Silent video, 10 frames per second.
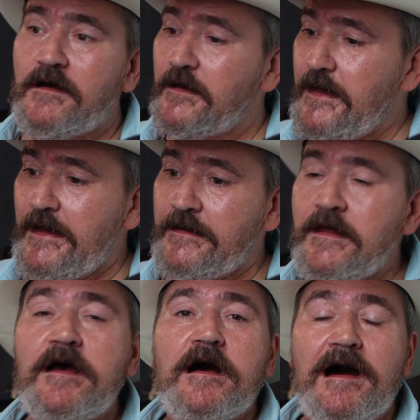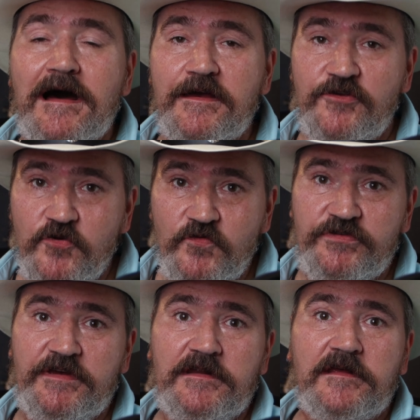Again, I
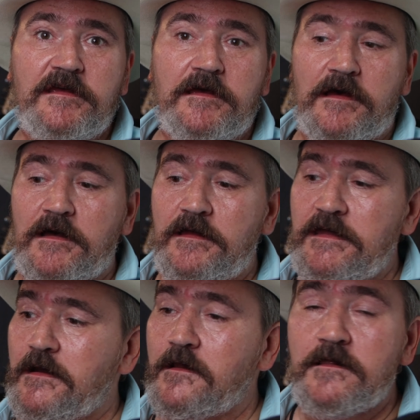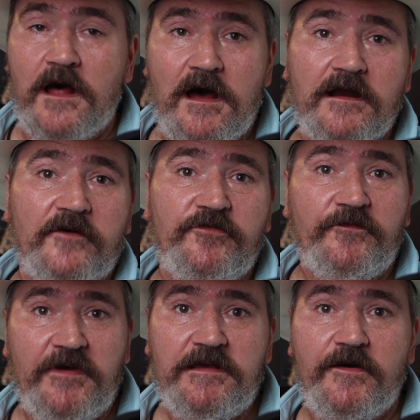use it uh, in a lot of
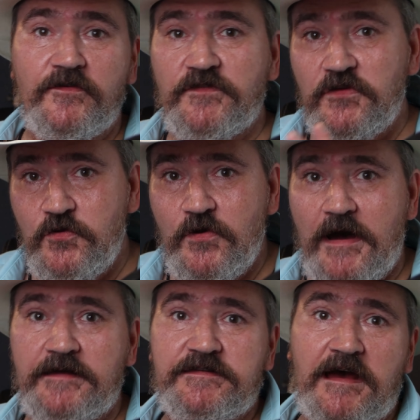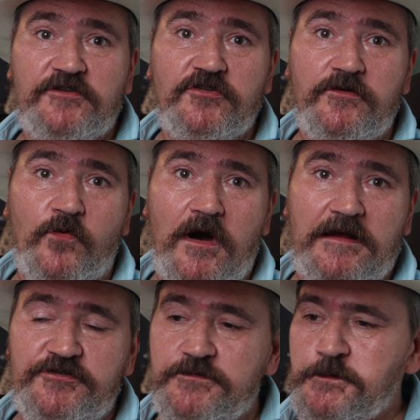the videos that you guys actually
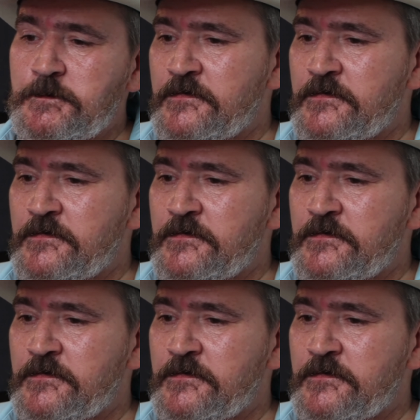watch.